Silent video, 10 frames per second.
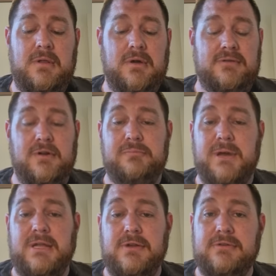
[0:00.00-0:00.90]
Like I said, I've
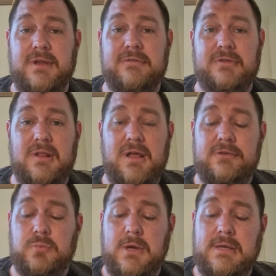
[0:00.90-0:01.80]
been using it for the
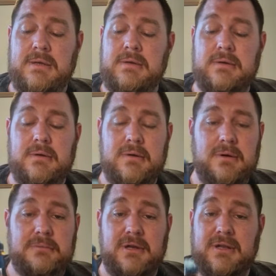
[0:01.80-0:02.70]
last week.
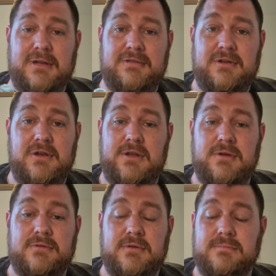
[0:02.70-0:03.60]
I'm going to continue to
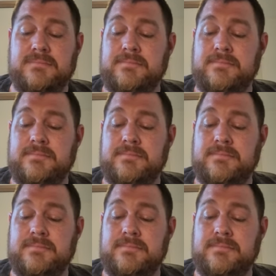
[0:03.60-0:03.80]
use it.